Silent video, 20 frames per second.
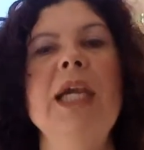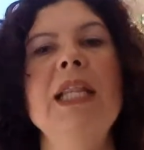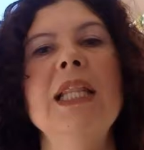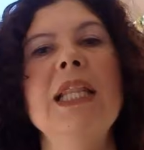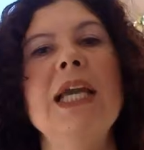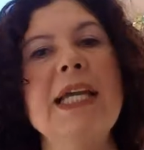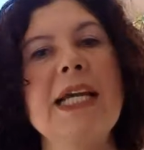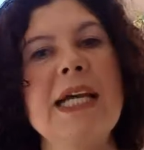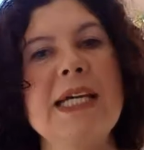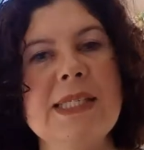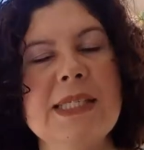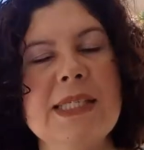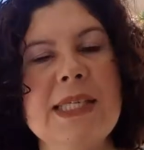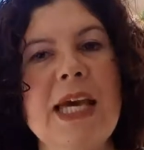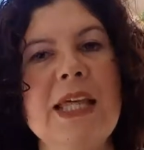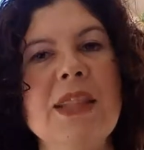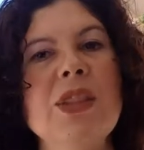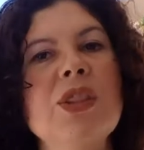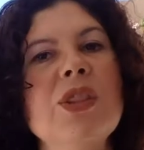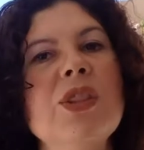Like I
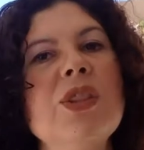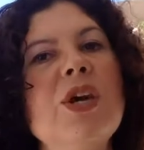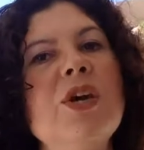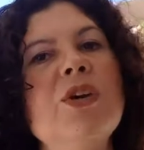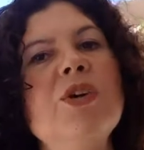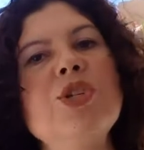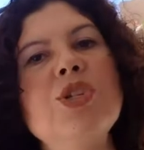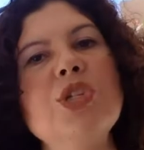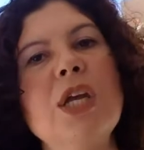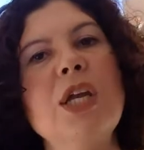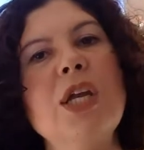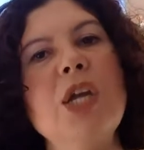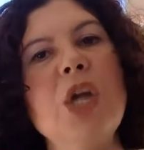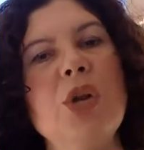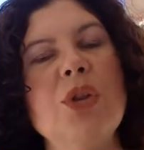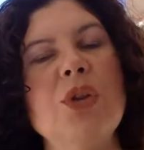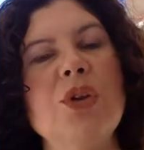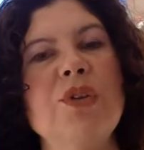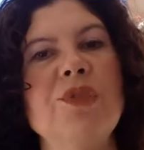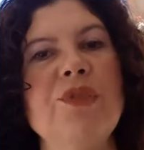said, there is
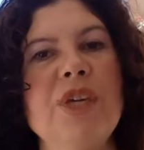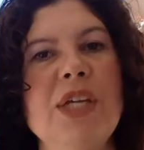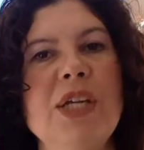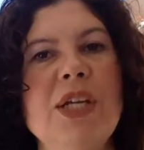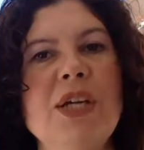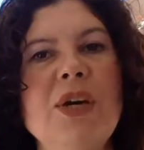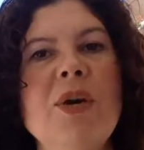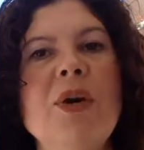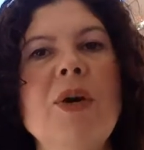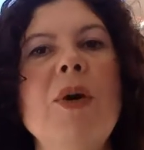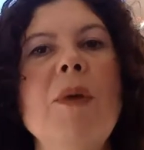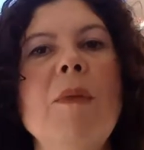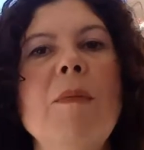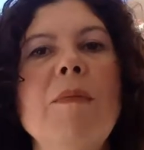another video